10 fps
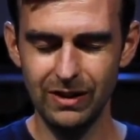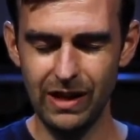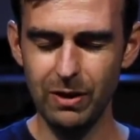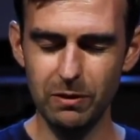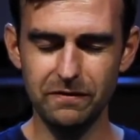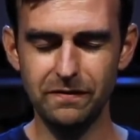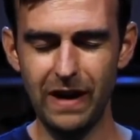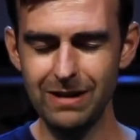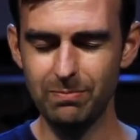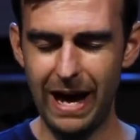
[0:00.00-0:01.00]
that they would
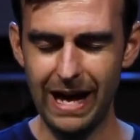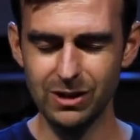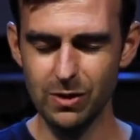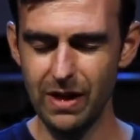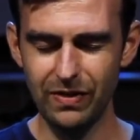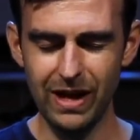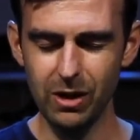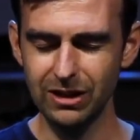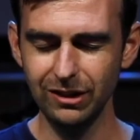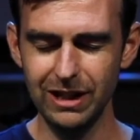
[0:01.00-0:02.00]
fight back so that they could